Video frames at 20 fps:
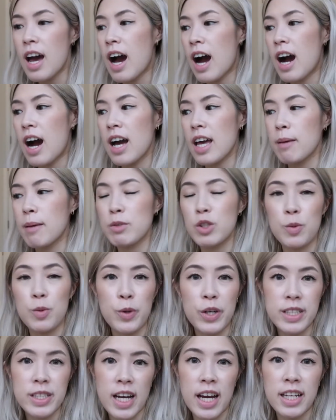I am super
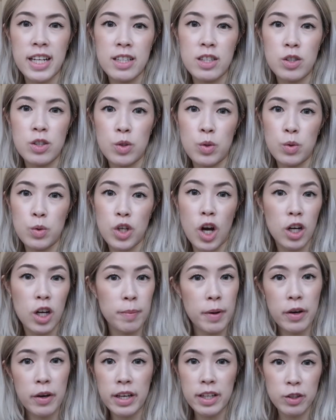excited to talk
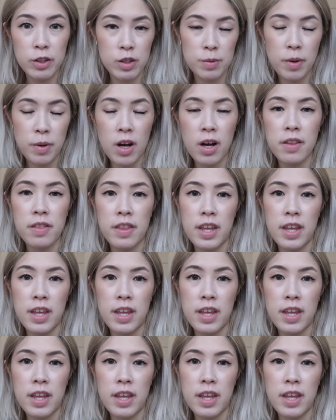about Igloo Spa.